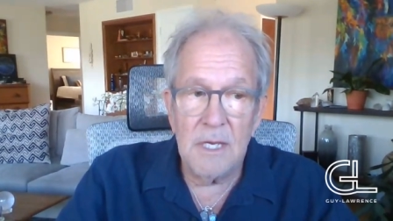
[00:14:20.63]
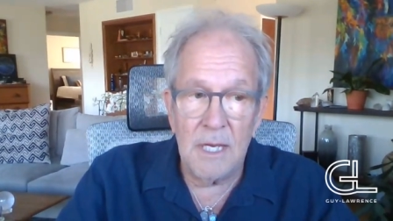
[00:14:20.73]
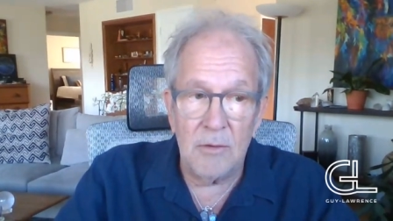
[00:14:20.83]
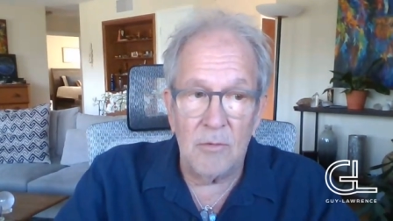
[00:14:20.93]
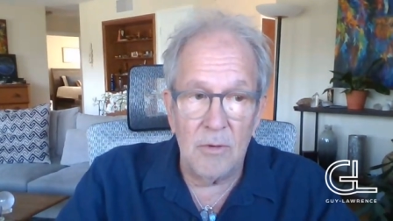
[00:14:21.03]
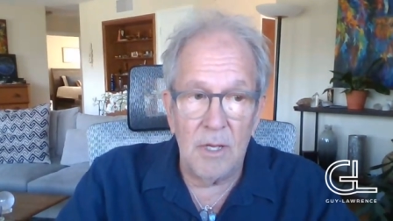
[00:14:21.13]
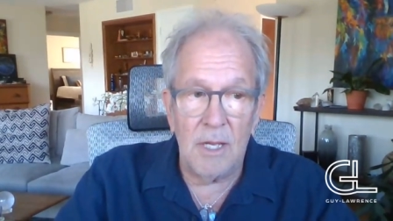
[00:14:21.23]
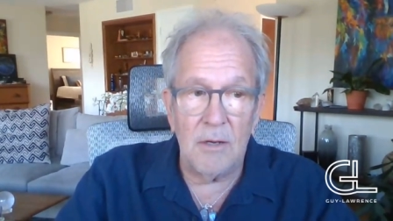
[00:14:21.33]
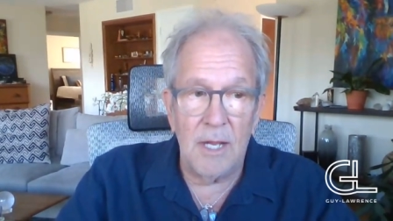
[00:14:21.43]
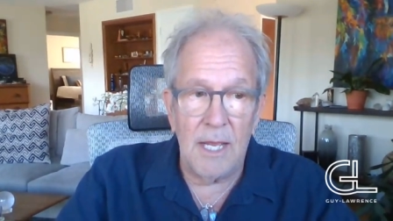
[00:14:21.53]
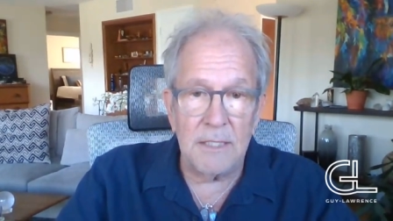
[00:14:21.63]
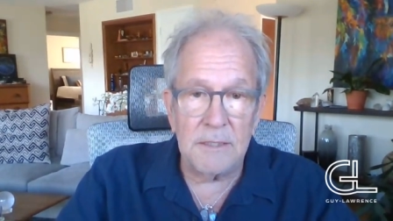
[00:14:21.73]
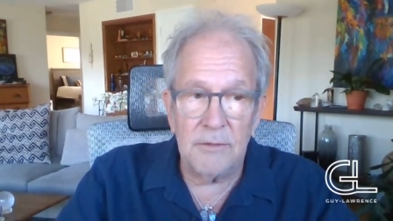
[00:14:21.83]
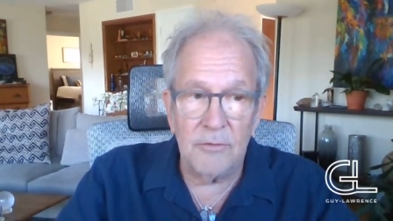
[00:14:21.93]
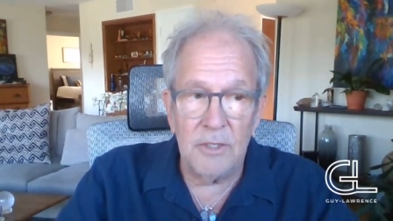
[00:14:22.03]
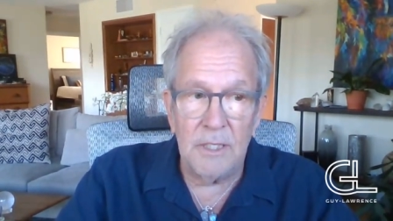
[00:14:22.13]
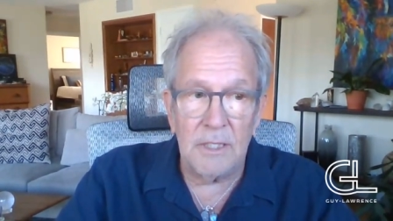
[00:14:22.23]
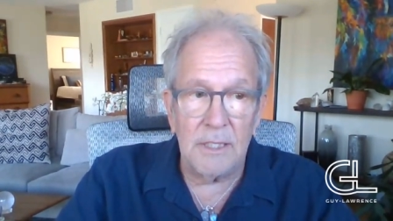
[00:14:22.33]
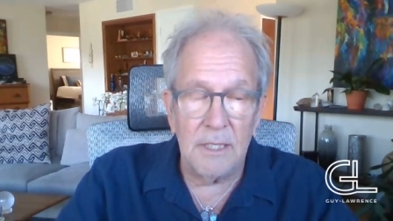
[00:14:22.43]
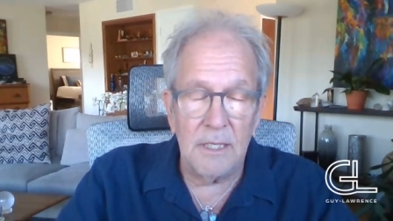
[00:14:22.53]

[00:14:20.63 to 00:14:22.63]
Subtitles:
and asking for healing.